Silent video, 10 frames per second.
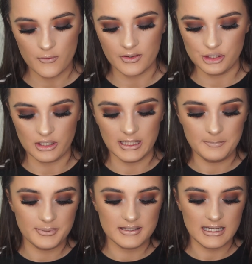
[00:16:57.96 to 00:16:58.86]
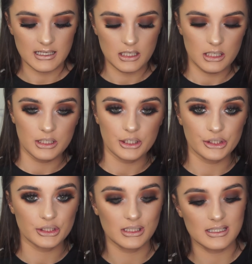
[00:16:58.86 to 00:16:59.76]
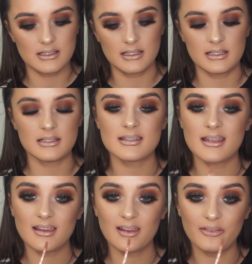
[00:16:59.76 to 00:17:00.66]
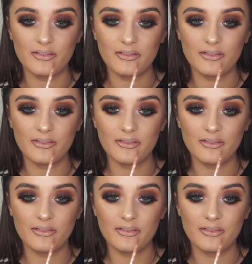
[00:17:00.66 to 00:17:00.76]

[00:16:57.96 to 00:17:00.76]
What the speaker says: Move on to your lipstick. This is the